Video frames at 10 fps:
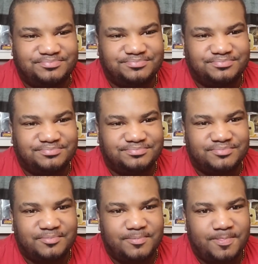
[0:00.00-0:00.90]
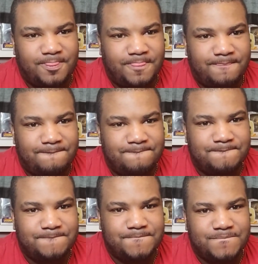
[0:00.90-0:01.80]

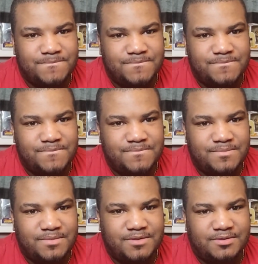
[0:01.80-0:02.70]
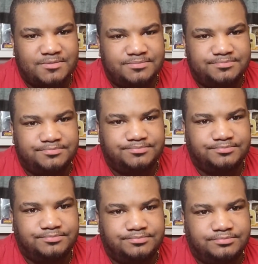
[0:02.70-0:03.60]

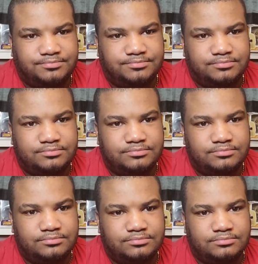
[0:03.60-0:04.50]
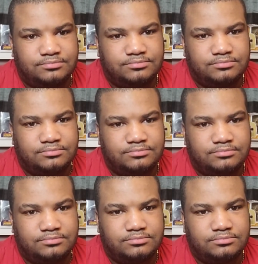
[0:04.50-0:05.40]

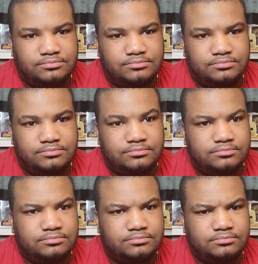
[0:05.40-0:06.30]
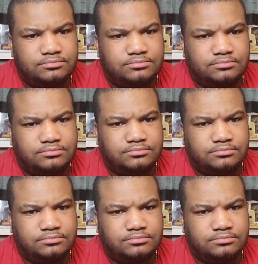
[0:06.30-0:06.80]
Nobody speaks.